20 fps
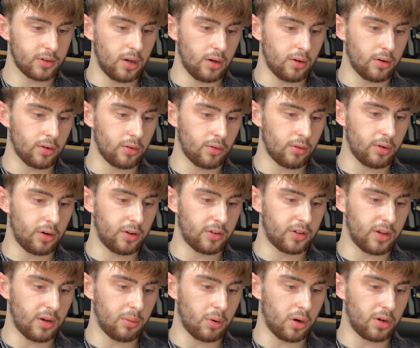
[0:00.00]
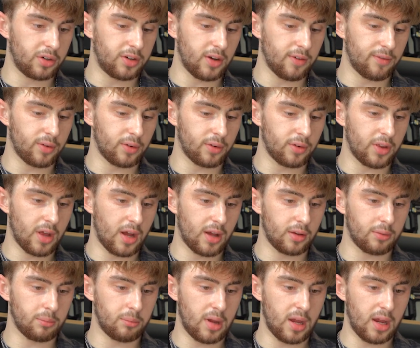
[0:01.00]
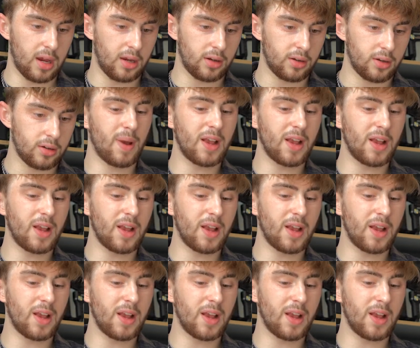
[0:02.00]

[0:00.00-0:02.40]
and you can already see what a difference that has made.